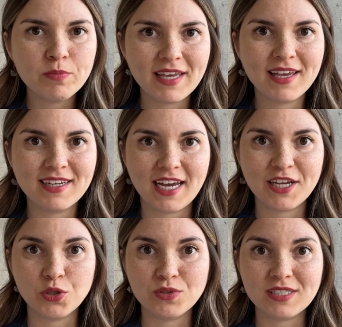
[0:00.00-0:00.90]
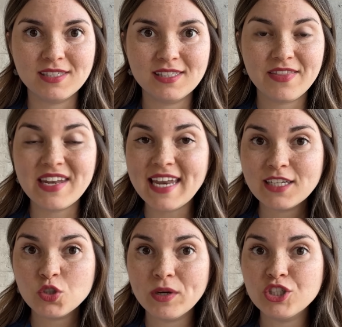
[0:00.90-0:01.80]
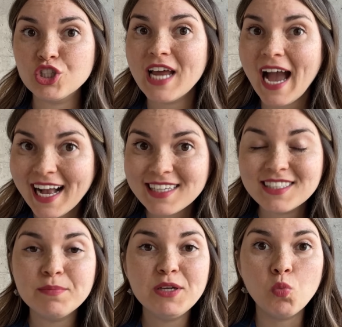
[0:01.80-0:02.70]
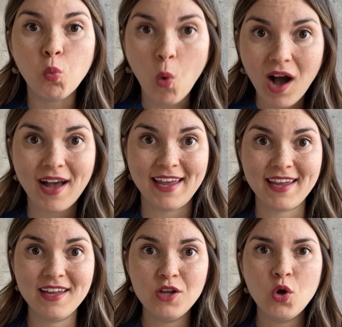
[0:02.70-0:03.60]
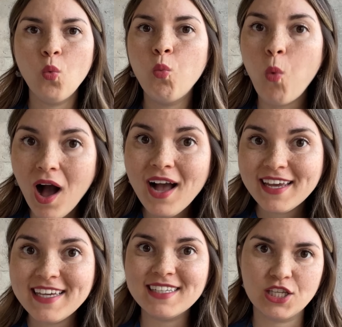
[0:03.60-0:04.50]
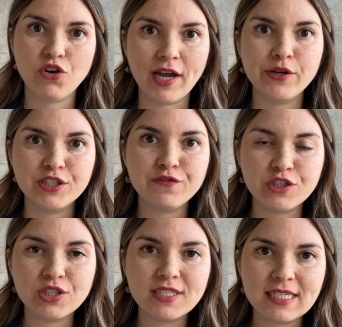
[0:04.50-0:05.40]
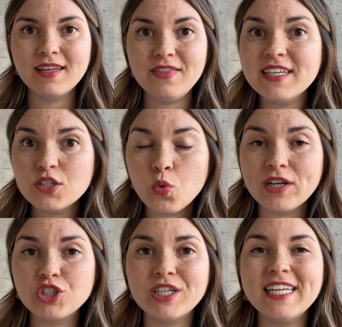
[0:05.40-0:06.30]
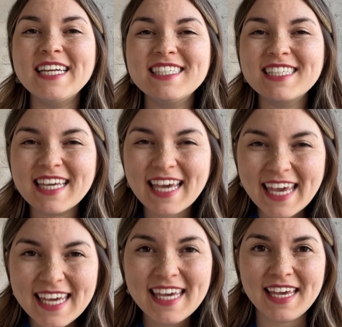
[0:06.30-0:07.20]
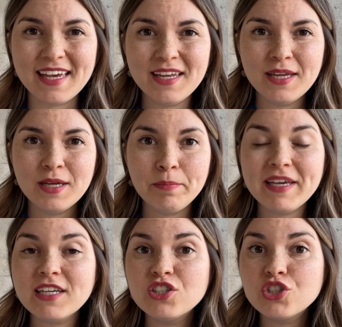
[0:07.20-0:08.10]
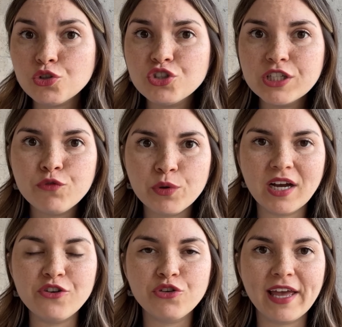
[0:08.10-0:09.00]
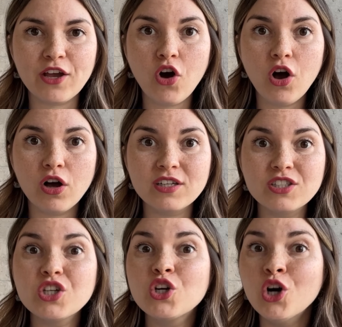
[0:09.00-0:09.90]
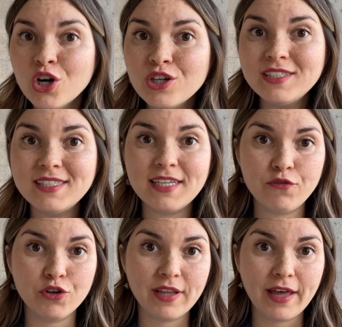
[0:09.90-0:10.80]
making a diagnosis, the next question has to be why? Why is there iron deficiency? This question is key, because searching for an underlying cause could save your